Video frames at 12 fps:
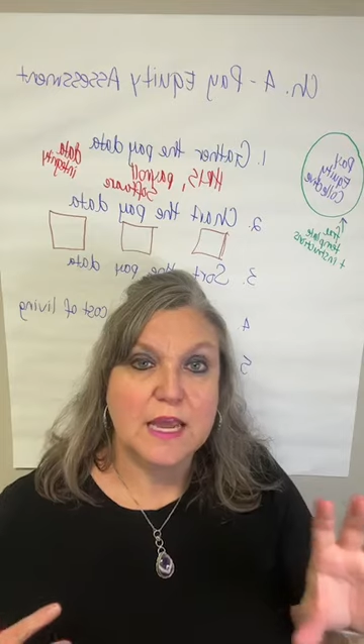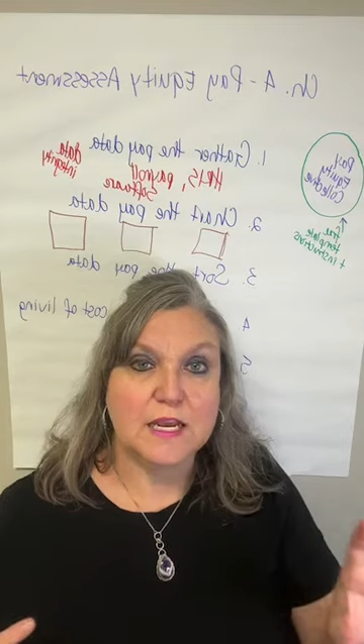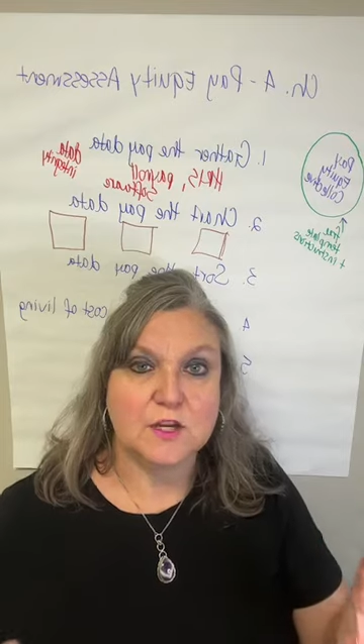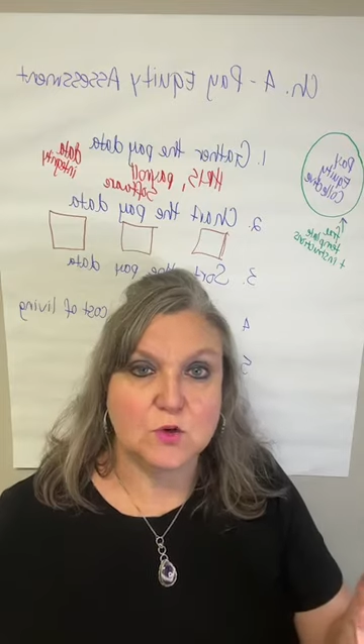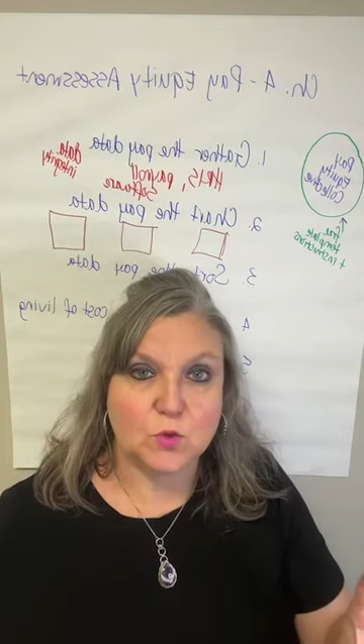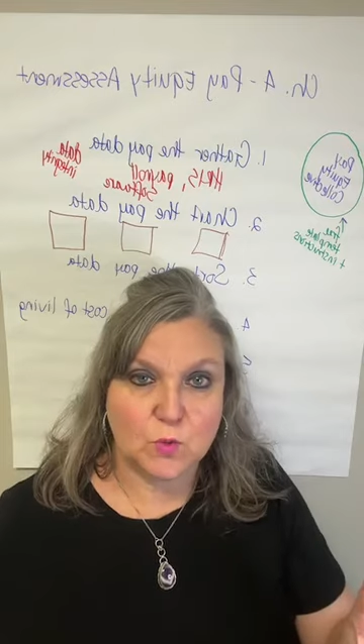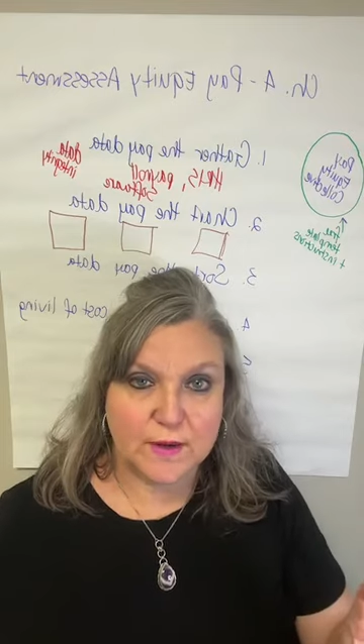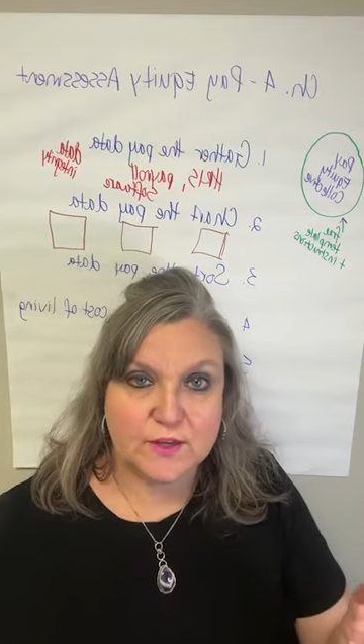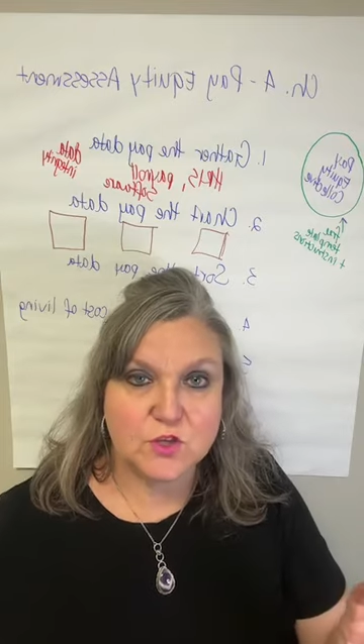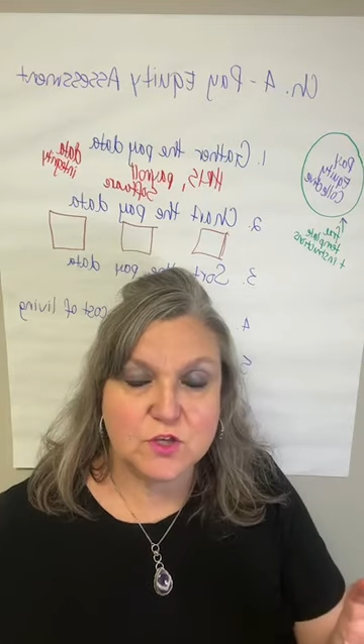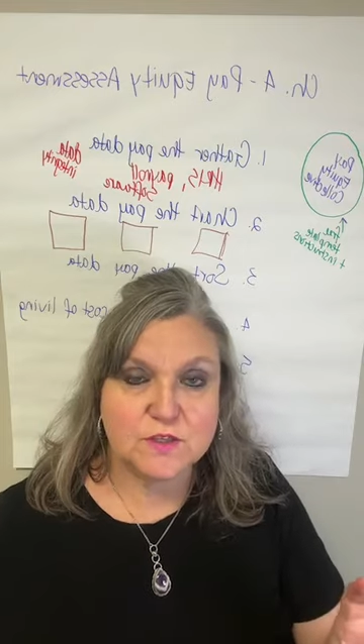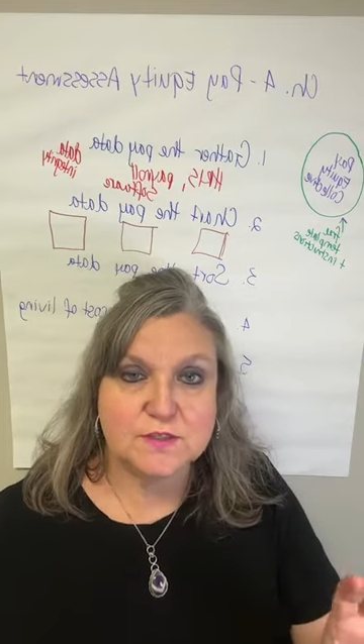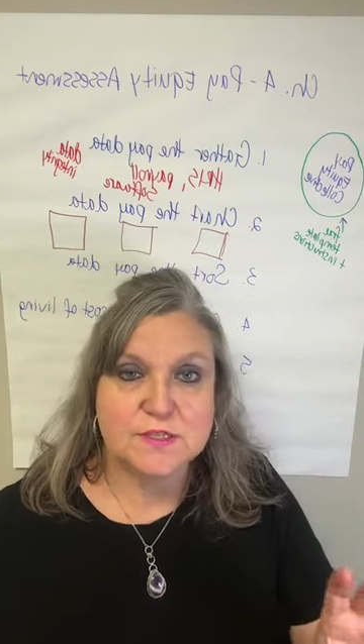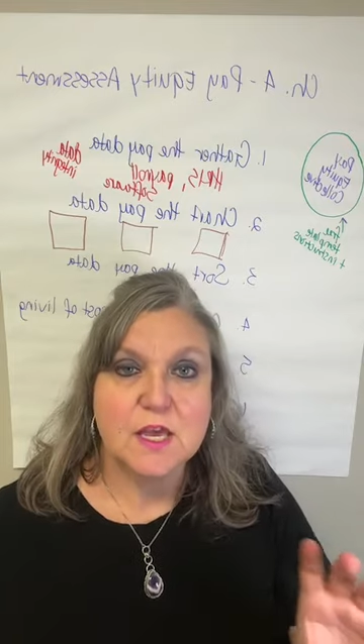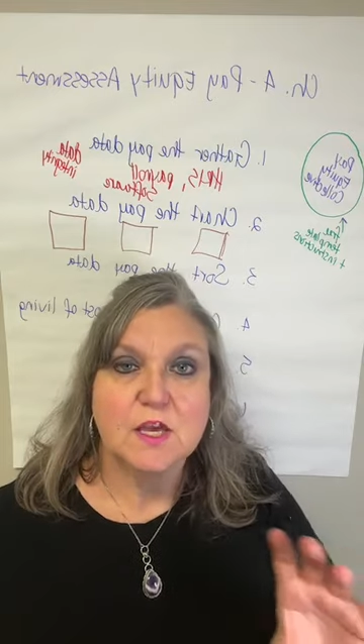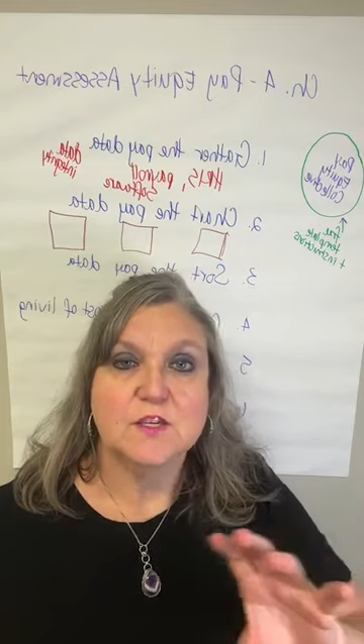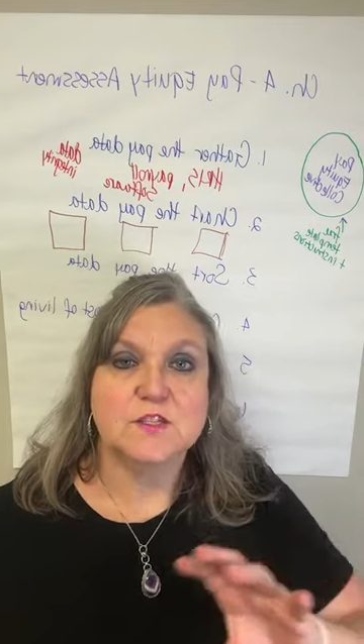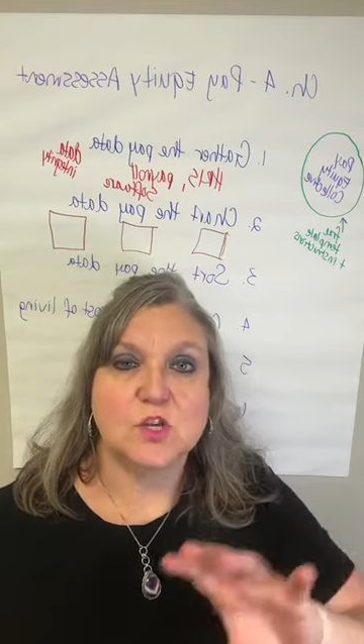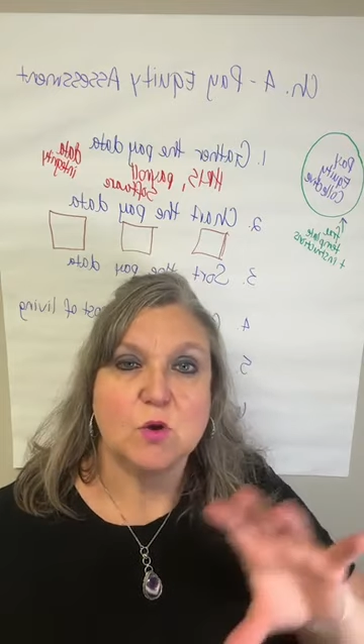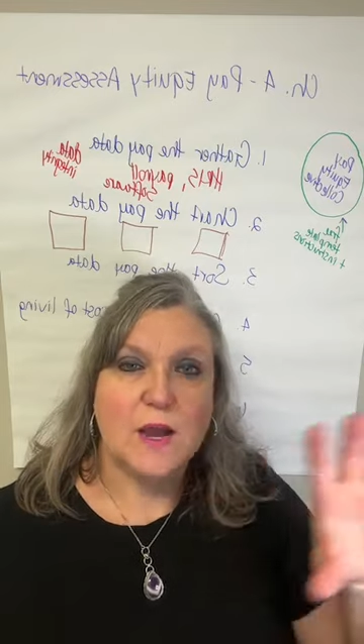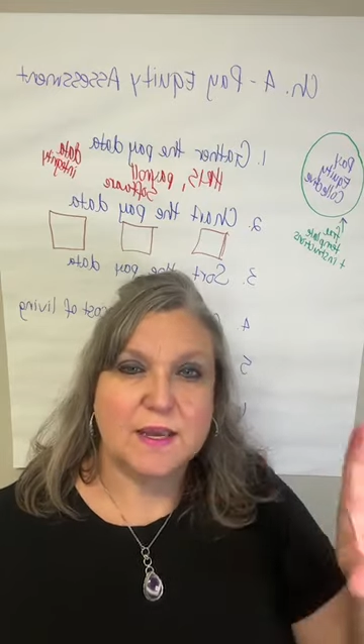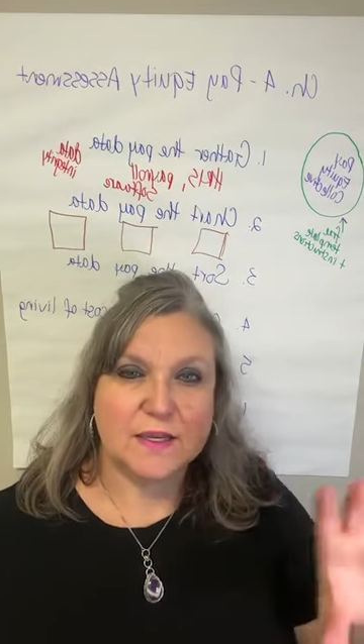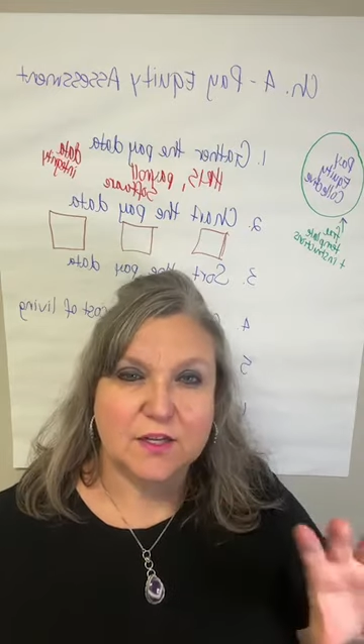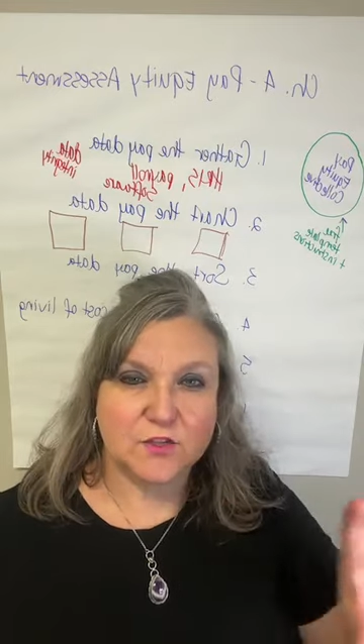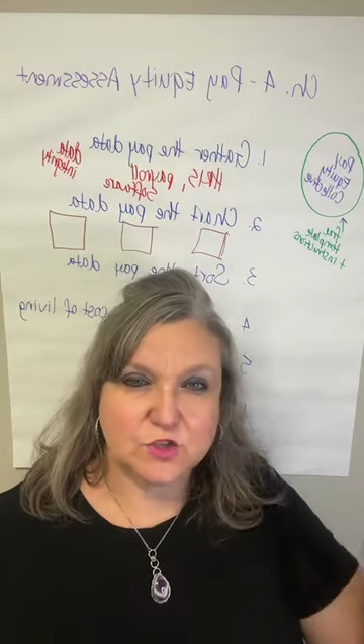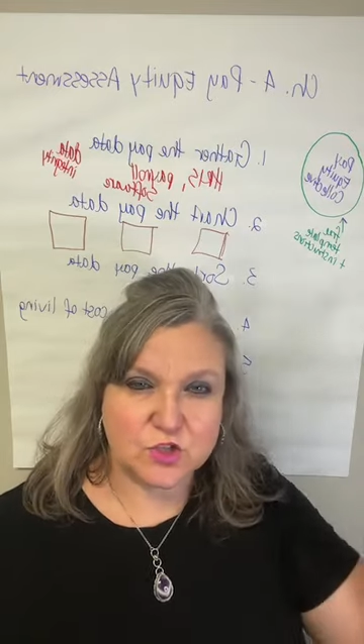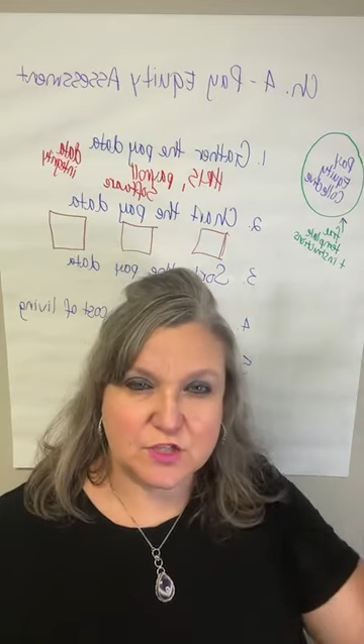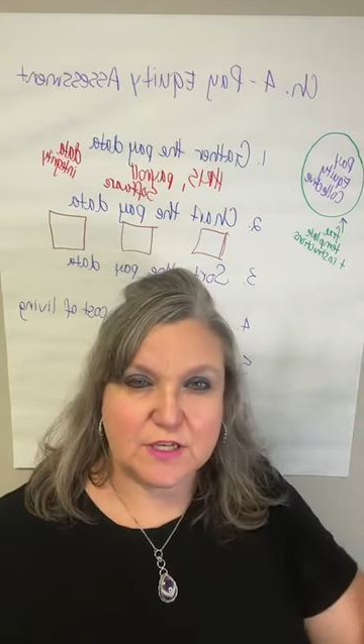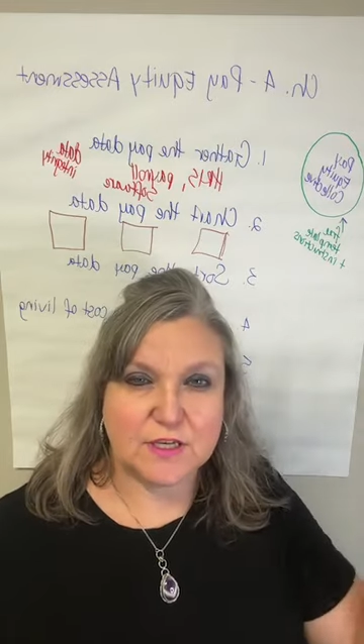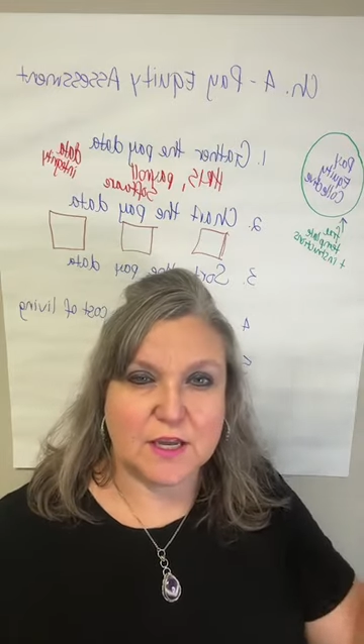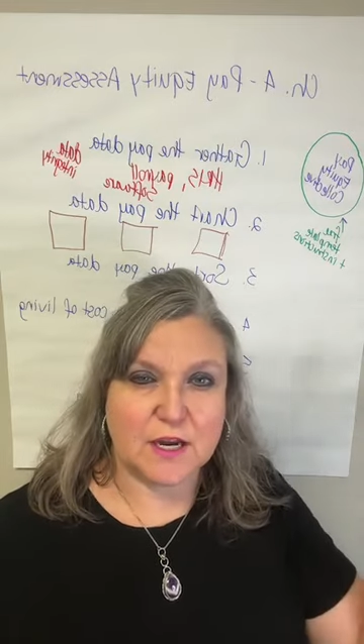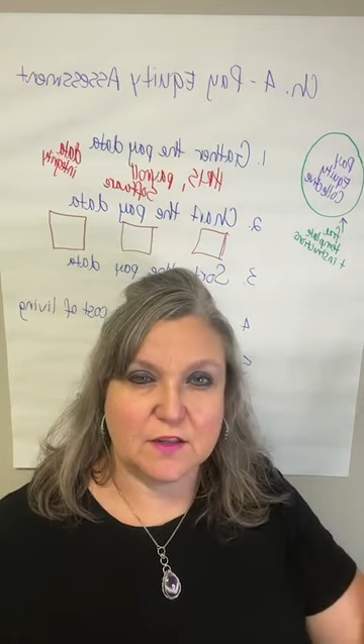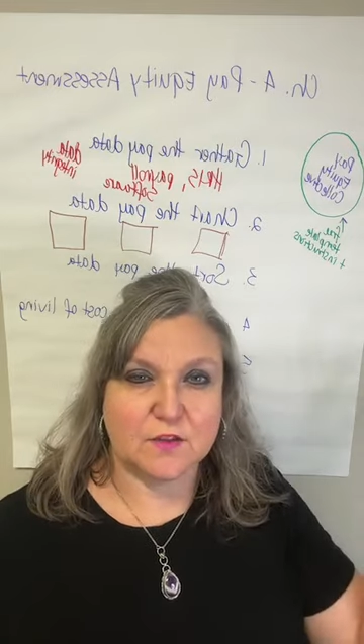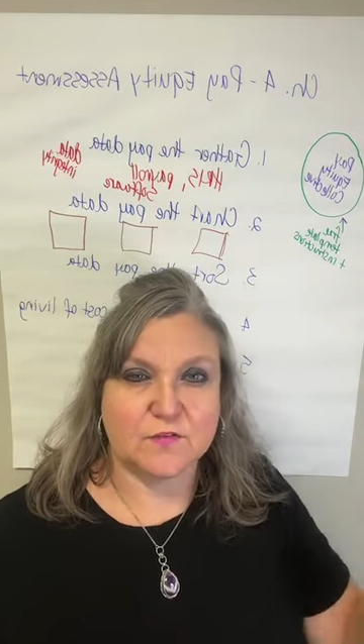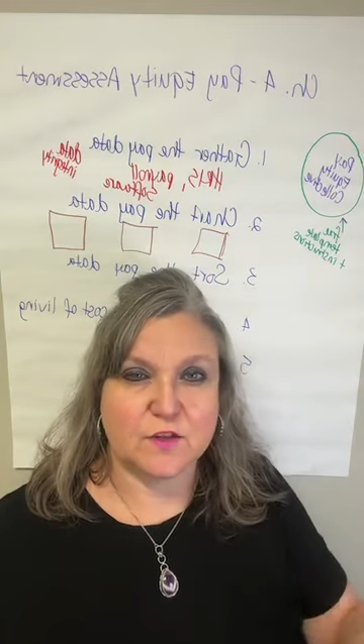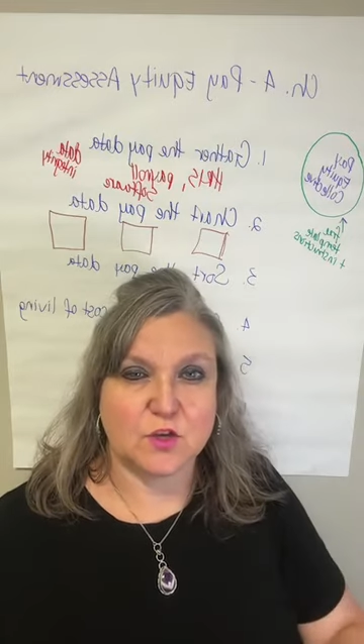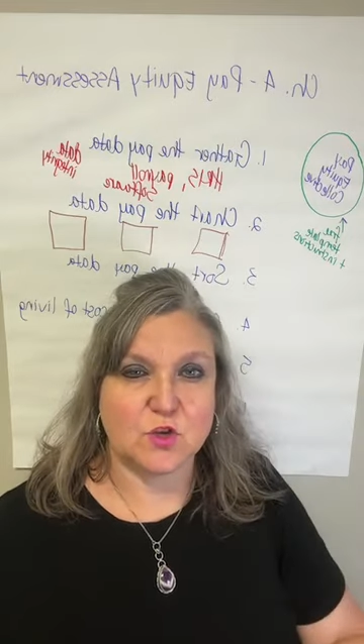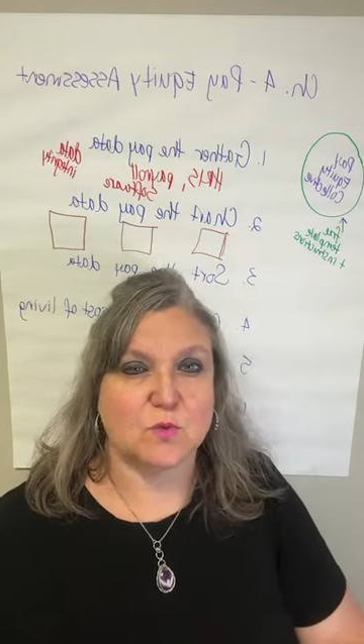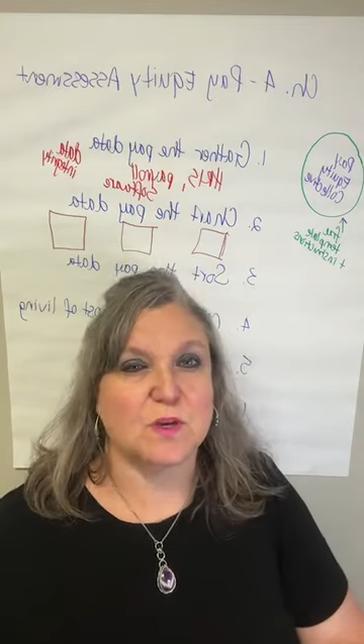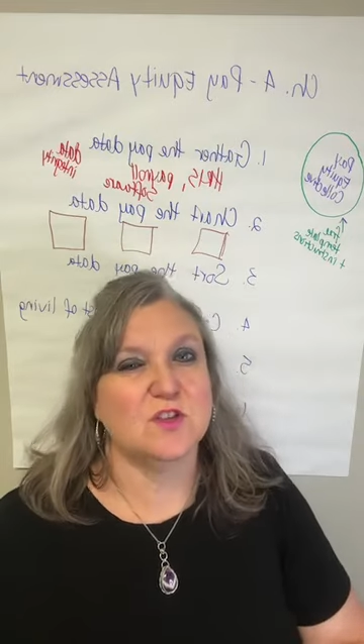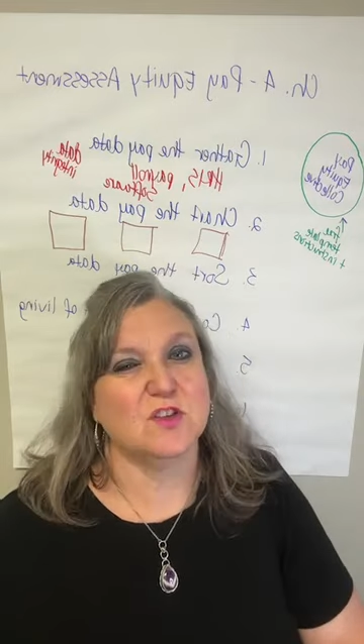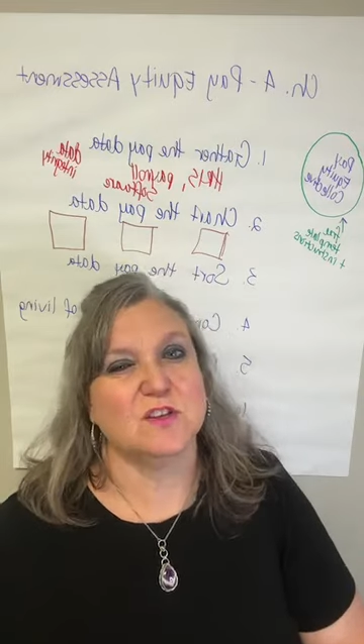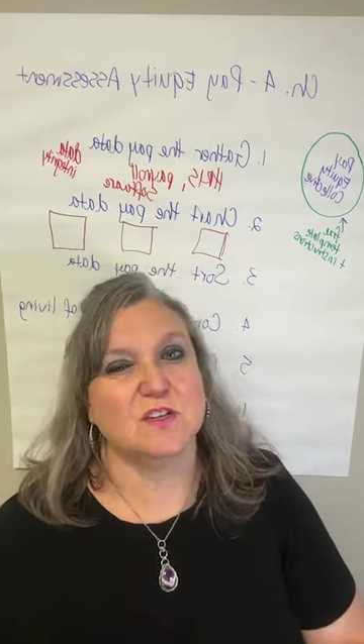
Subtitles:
annual wages, so I can understand kind of the fluctuation